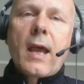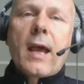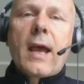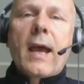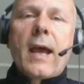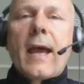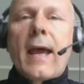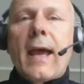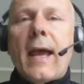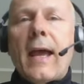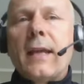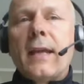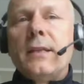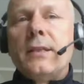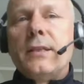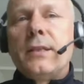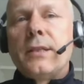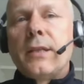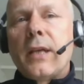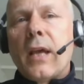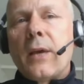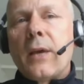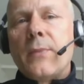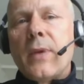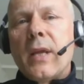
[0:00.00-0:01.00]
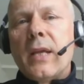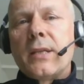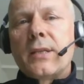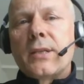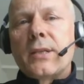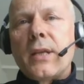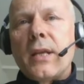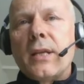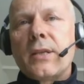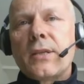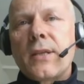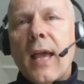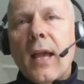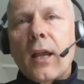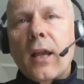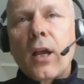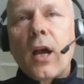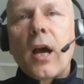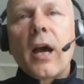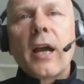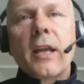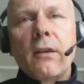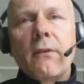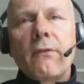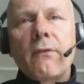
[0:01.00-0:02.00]
And it's that
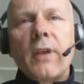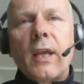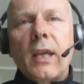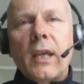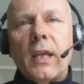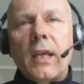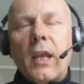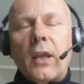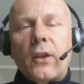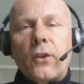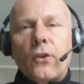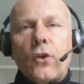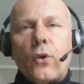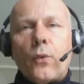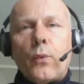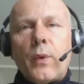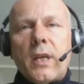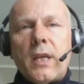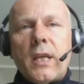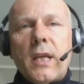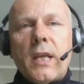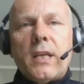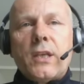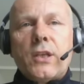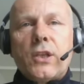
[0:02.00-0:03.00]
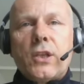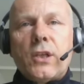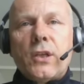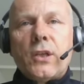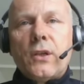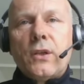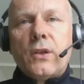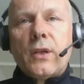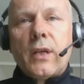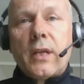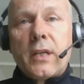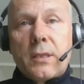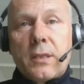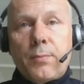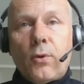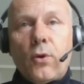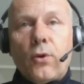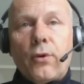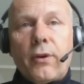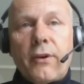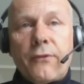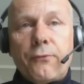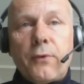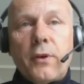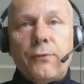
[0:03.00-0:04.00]
kind of thinking that we need to
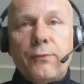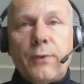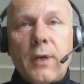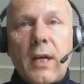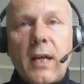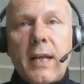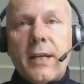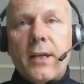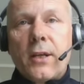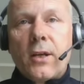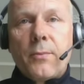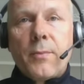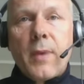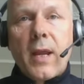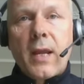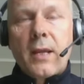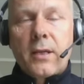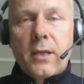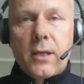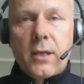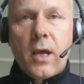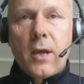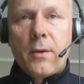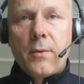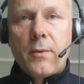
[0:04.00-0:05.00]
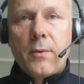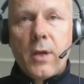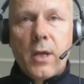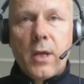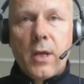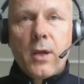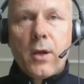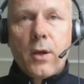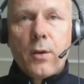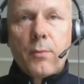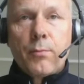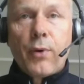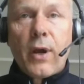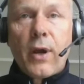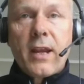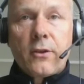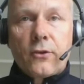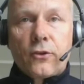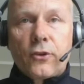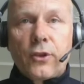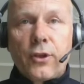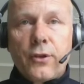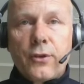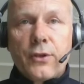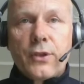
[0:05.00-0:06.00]
explore if we're really going to make
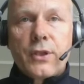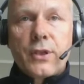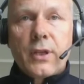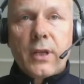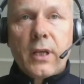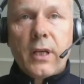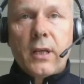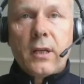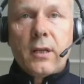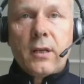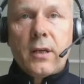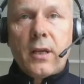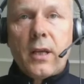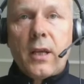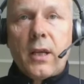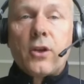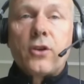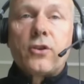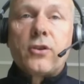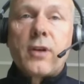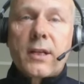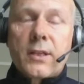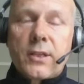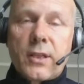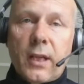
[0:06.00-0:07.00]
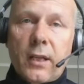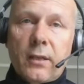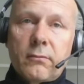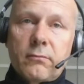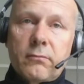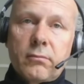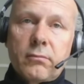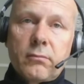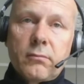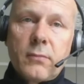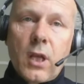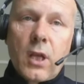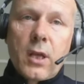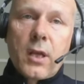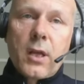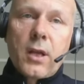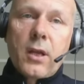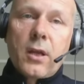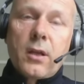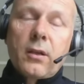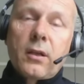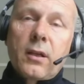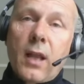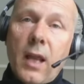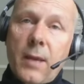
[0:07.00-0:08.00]
breakthroughs in addressing
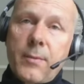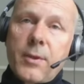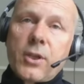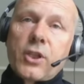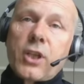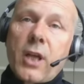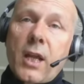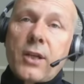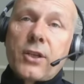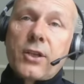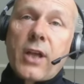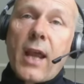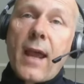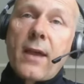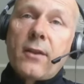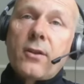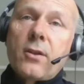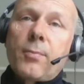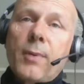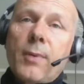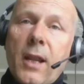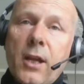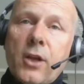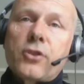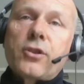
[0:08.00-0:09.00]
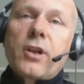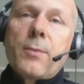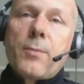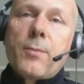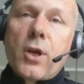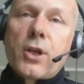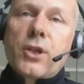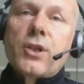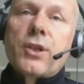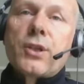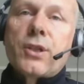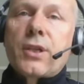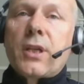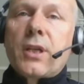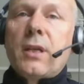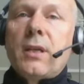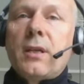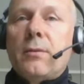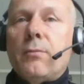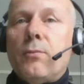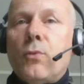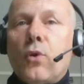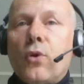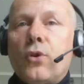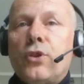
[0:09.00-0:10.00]
climate change and the planetary
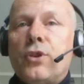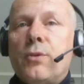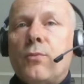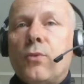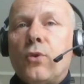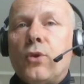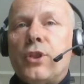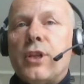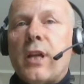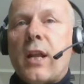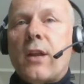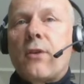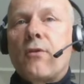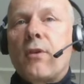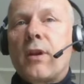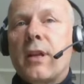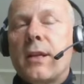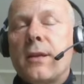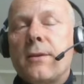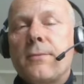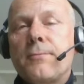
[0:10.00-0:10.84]
emergency more generally.